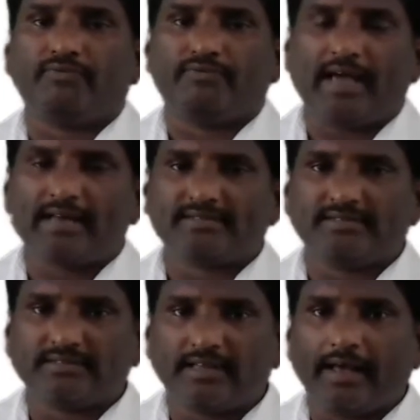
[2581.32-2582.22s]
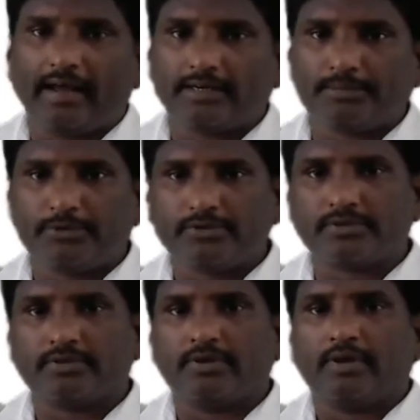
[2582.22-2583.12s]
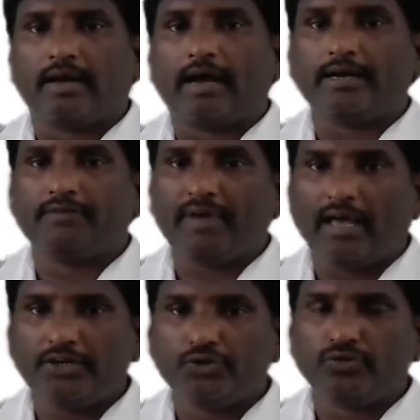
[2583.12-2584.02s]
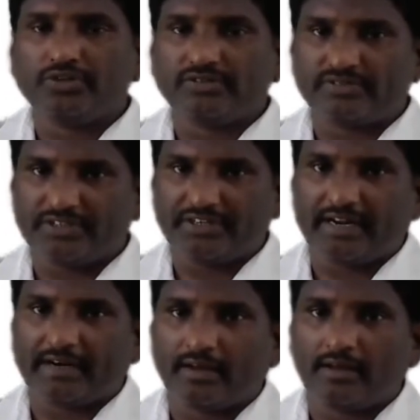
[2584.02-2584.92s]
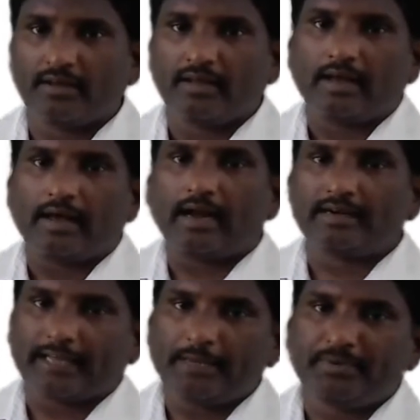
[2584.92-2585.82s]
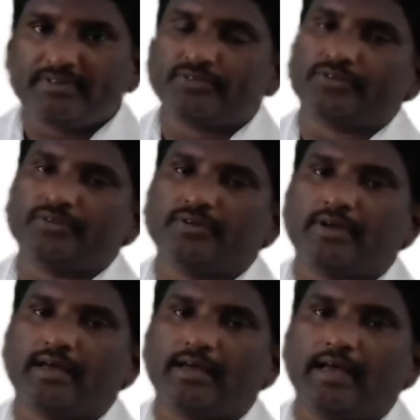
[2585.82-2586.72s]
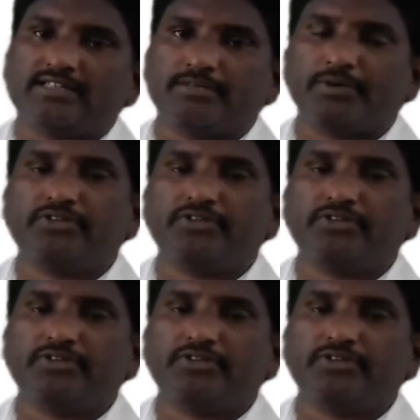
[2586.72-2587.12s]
fax is the attribute, and value is CD data, and type is hash.